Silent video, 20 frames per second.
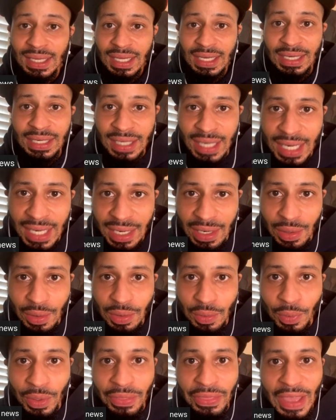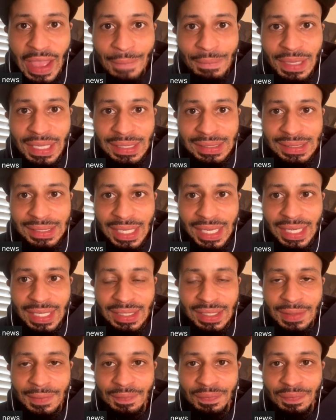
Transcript: Now, with that being said,